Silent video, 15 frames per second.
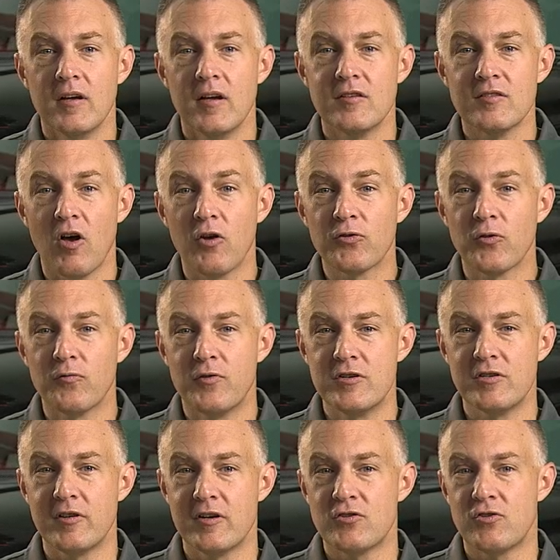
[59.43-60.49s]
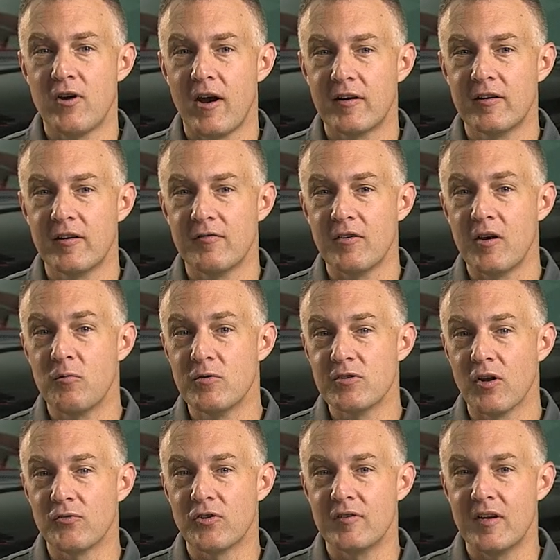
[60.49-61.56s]
It's also visually attractive and
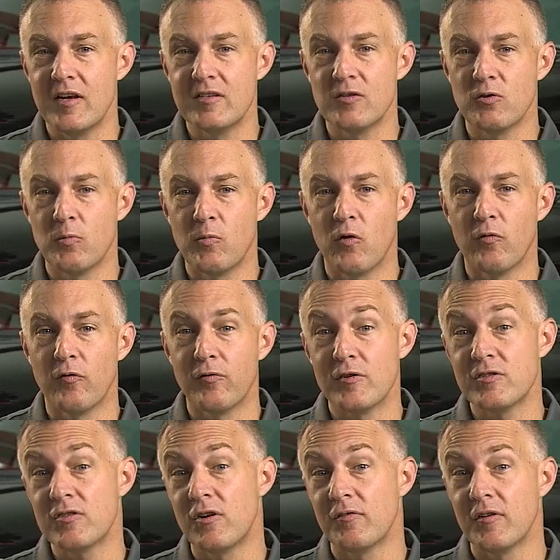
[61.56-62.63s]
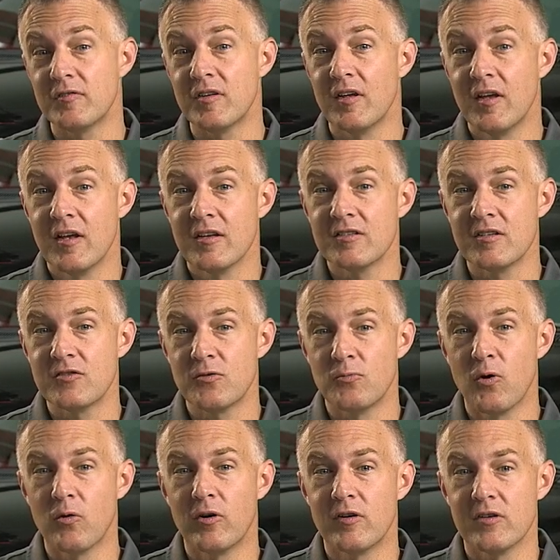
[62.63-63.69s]
results in easy removal for service since the
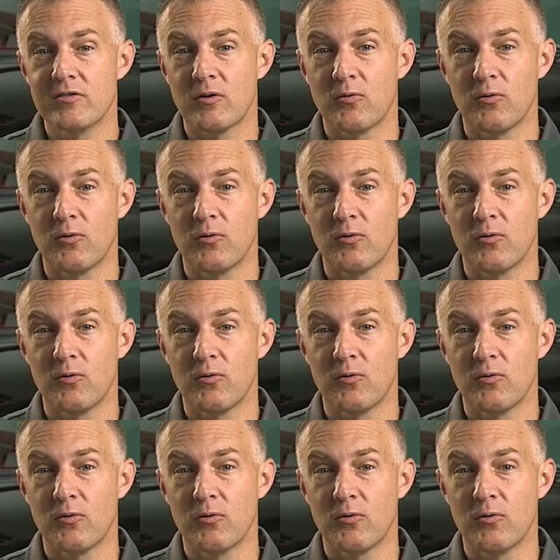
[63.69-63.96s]
rotor doesn't